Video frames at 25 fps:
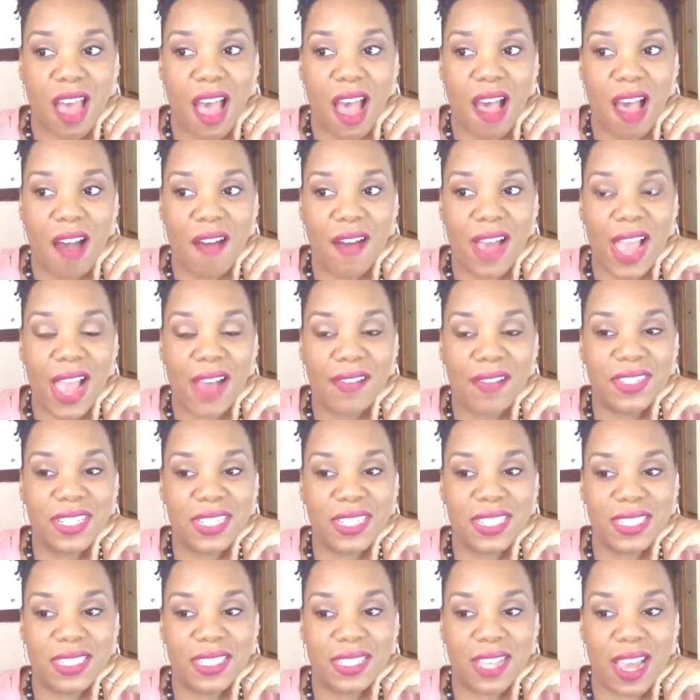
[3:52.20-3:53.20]
I'll have
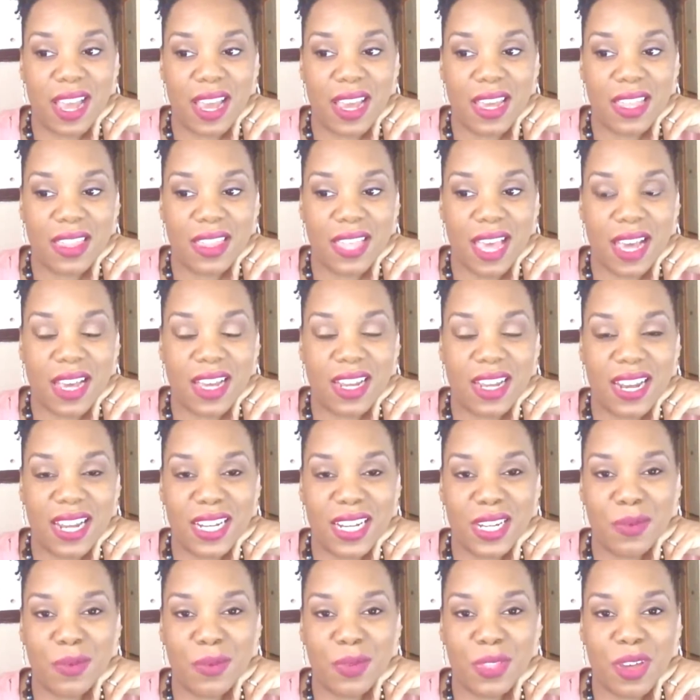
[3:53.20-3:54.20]
to say that
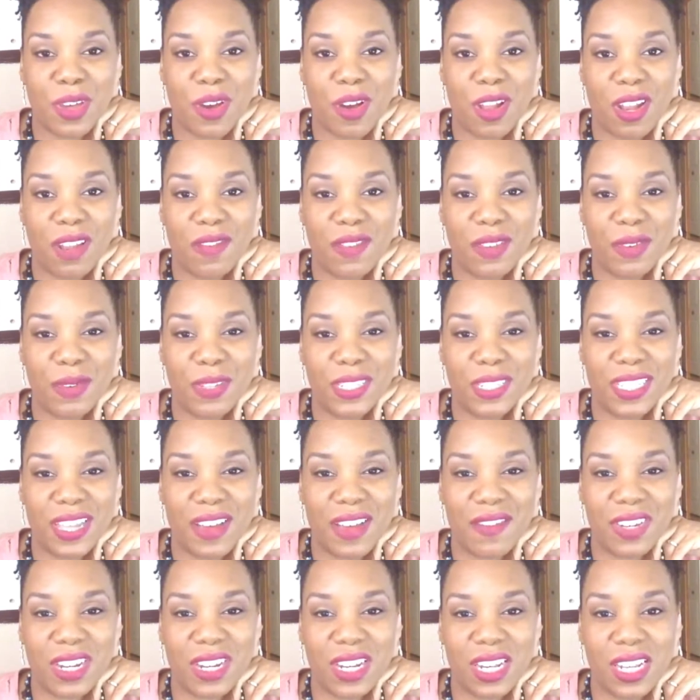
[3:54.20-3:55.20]
connecting with all of you is
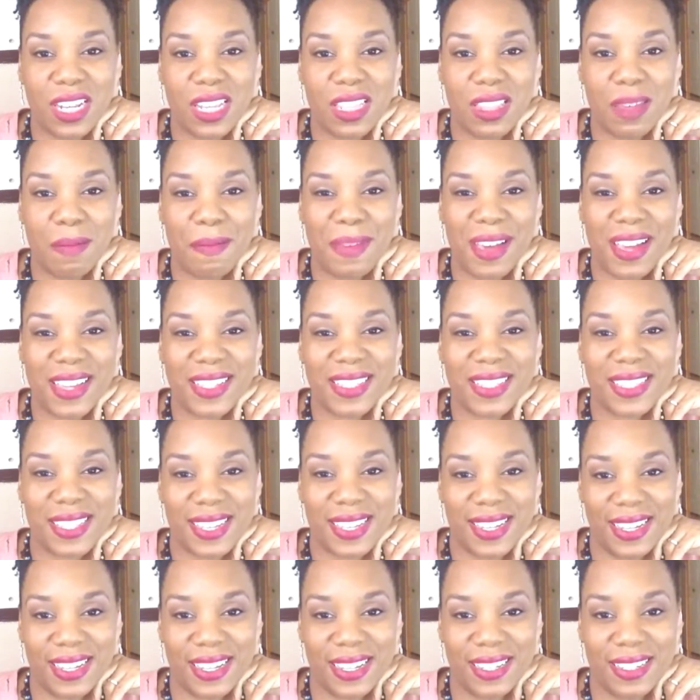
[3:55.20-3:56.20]
definitely the best
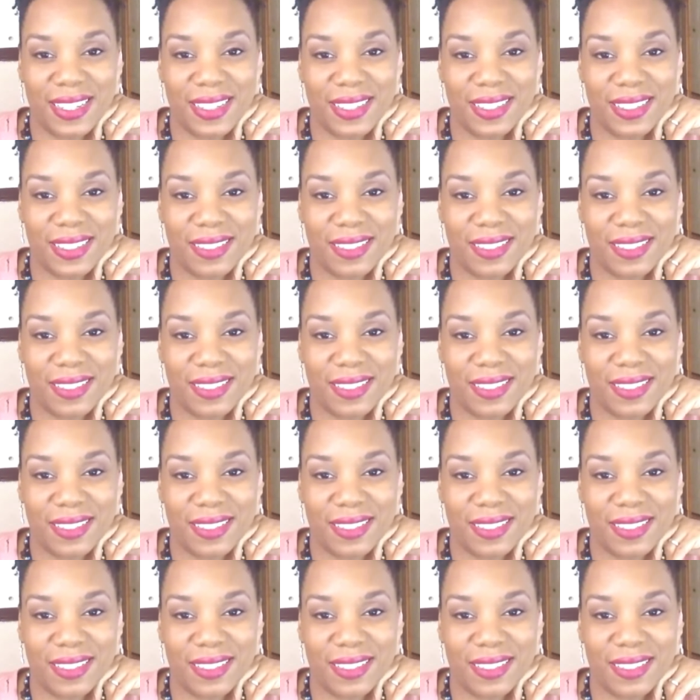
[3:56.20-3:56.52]
thing